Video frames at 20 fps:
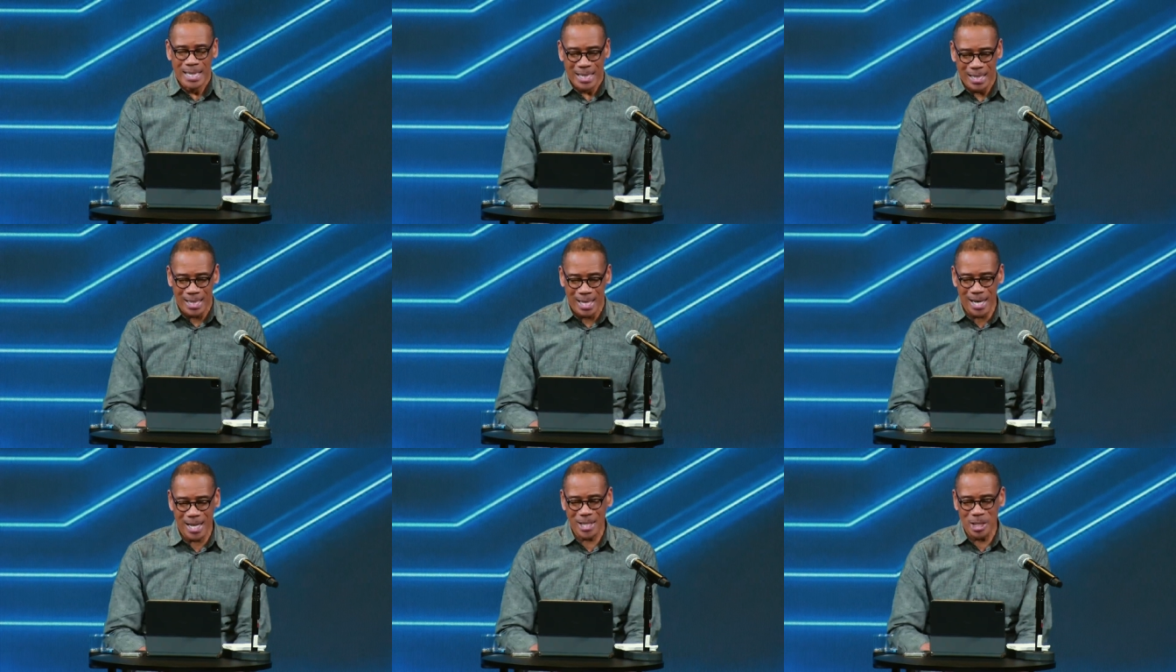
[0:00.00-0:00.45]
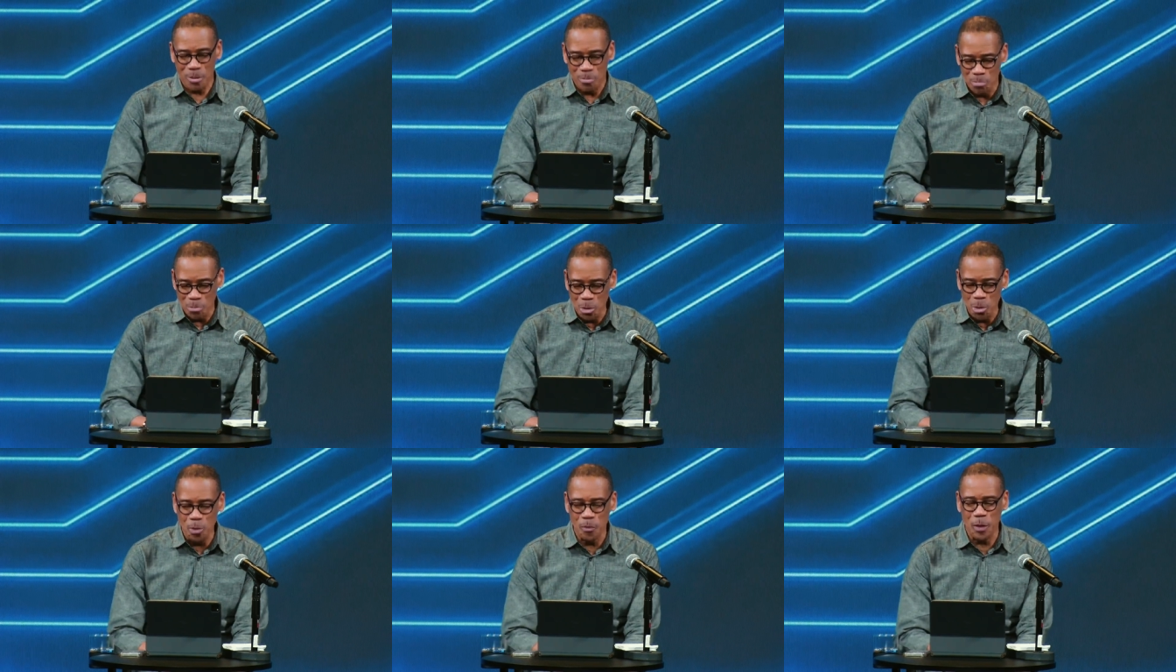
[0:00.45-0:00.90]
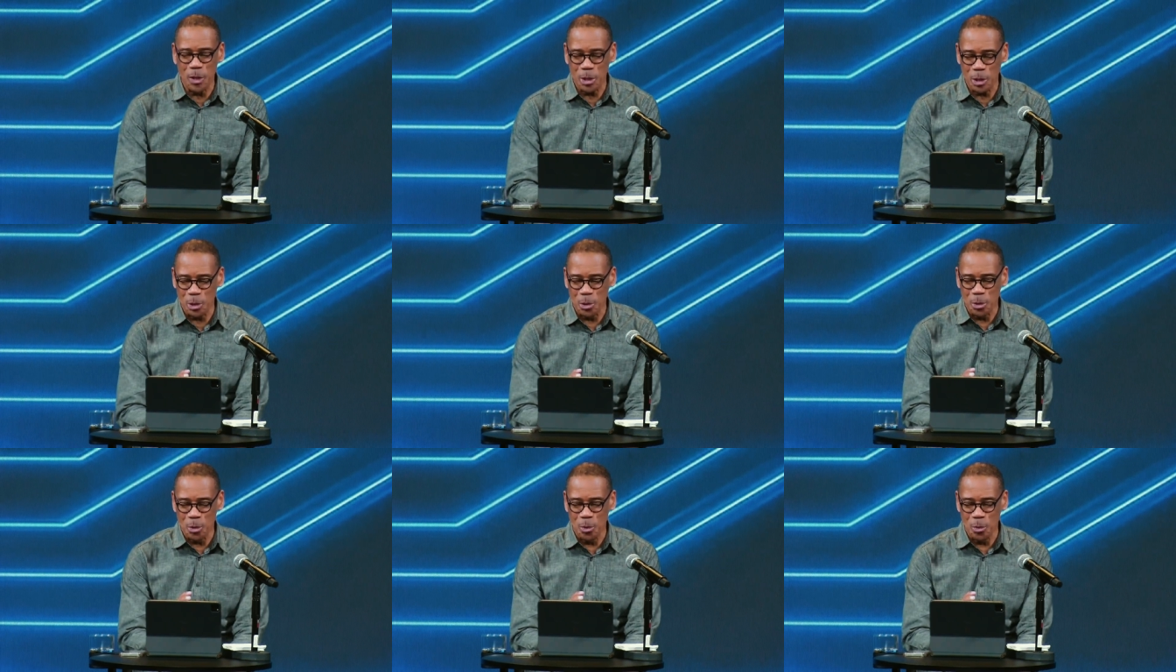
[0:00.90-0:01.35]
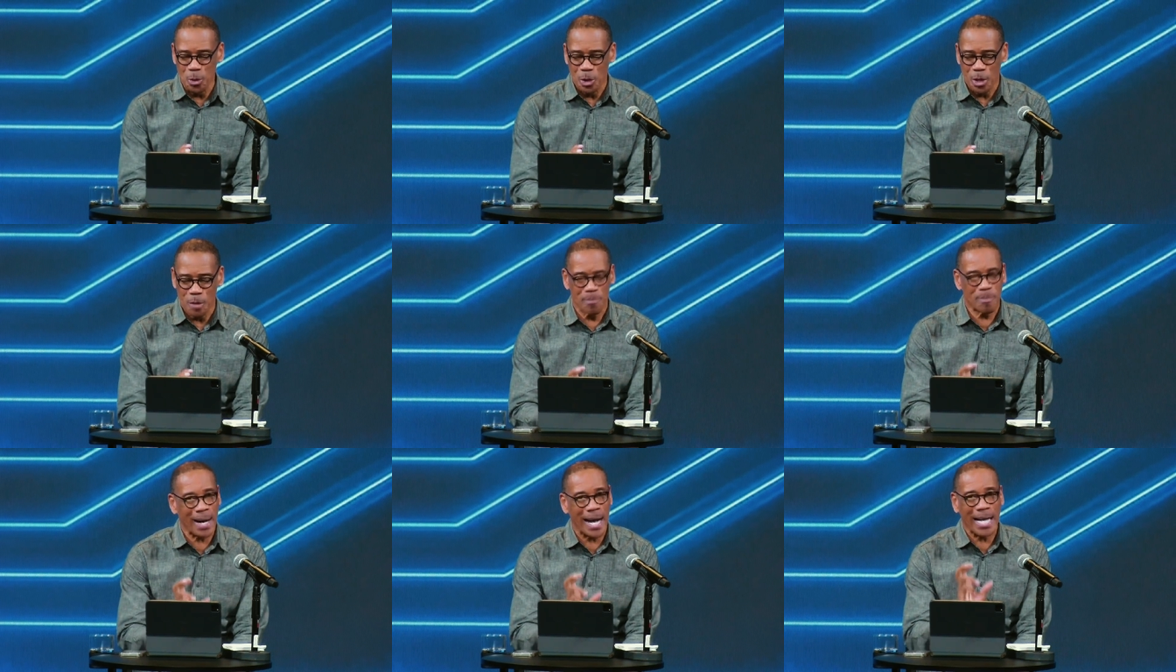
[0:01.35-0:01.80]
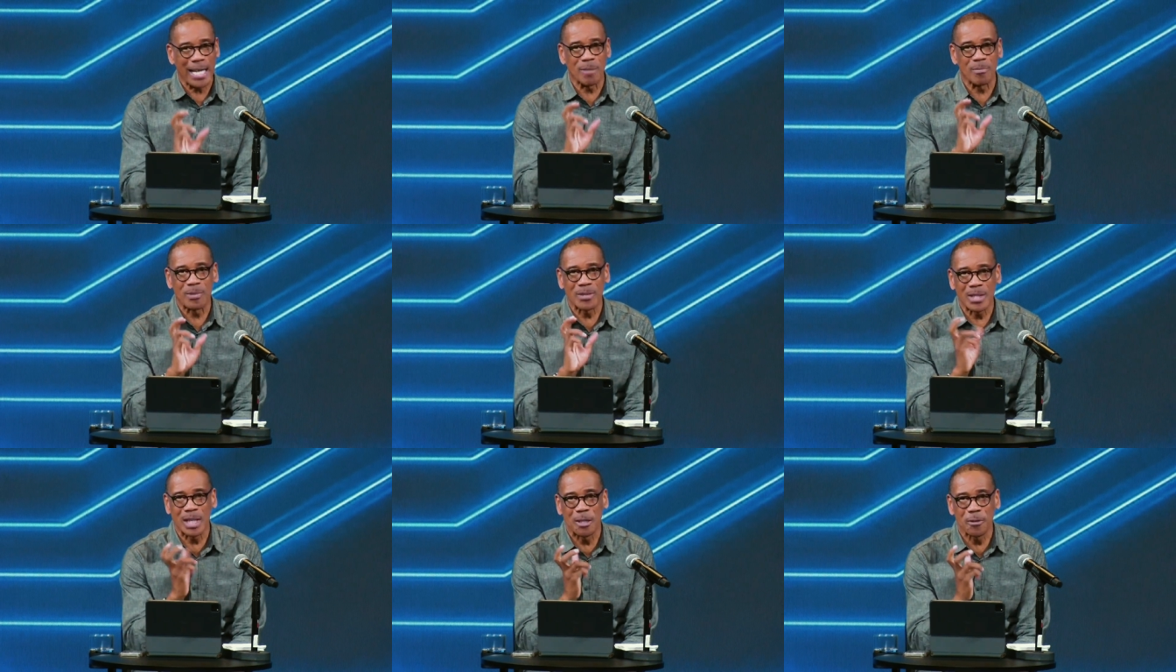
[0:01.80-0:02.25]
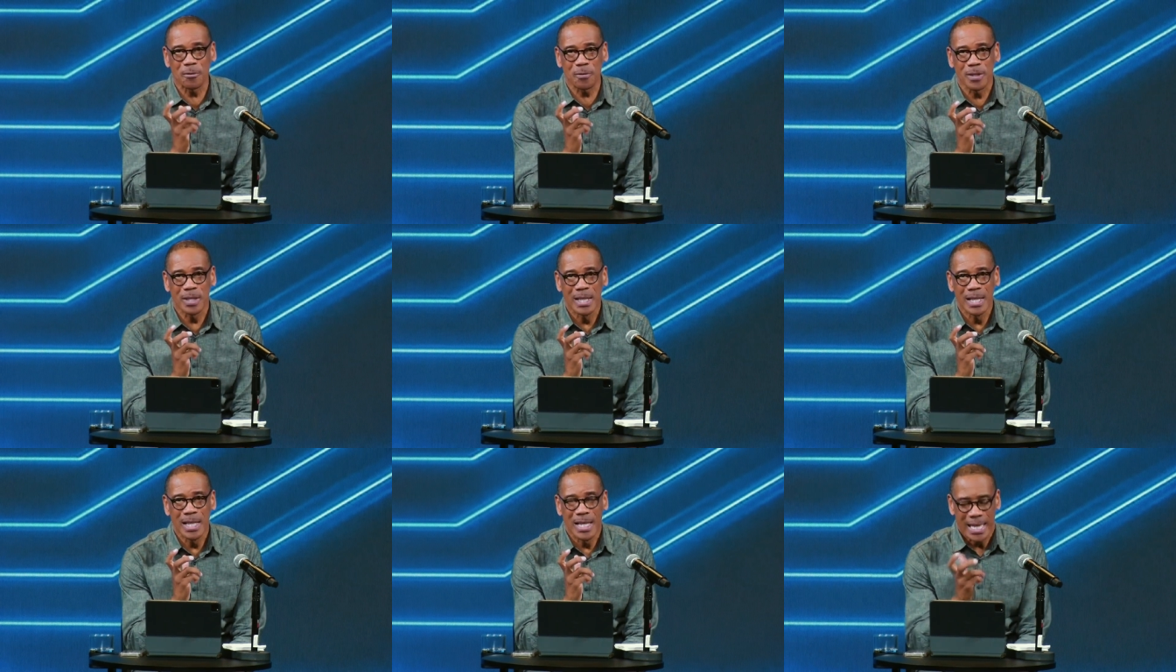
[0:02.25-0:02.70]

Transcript: God is moving you by himself.